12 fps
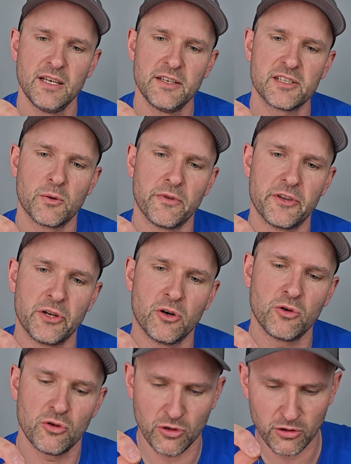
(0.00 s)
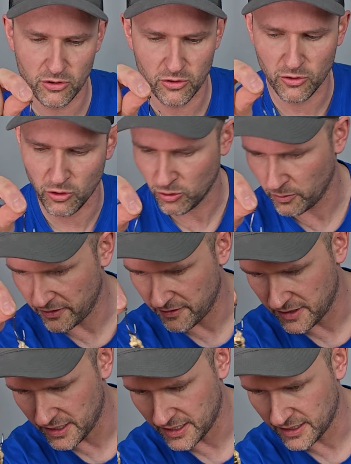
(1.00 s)
So with the dongle or with
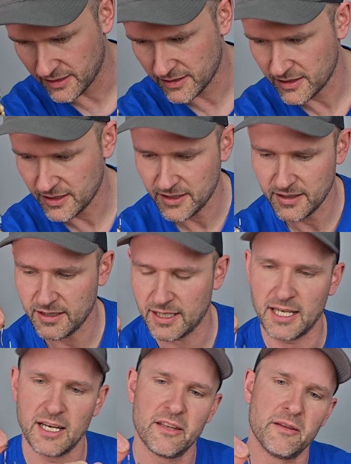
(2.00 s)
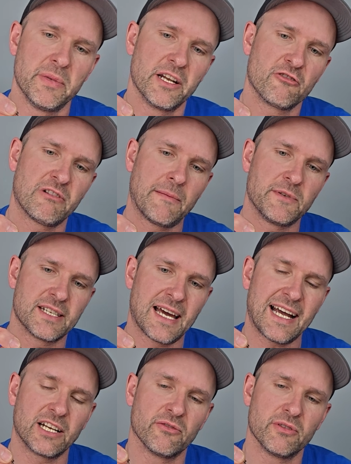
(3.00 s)
the bit of crab just
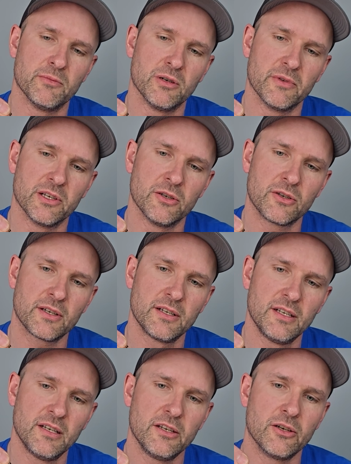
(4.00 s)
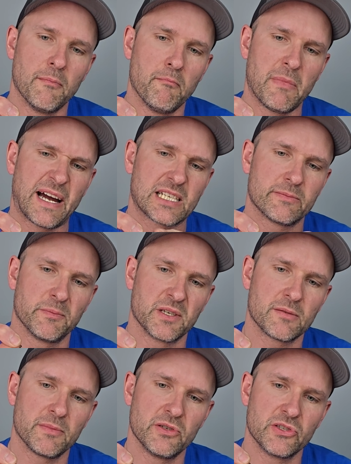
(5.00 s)
hanging off the bottom of the hook, you've got maximum
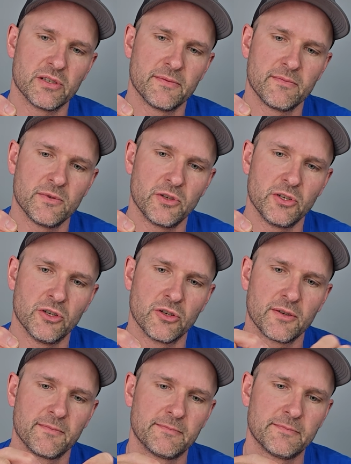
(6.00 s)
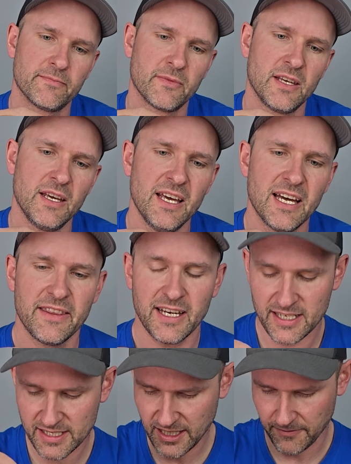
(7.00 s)
exposure on your hook. And
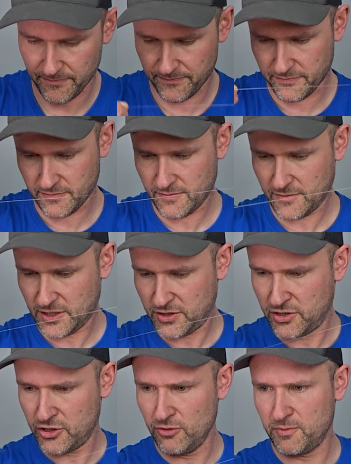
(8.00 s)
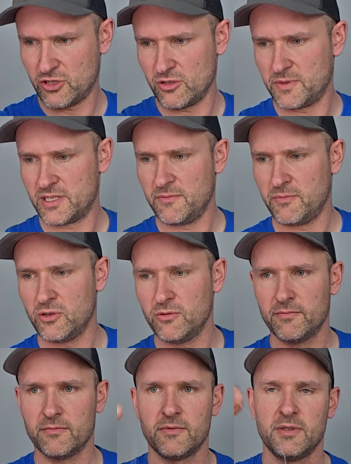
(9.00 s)
that is it. Super, super simple.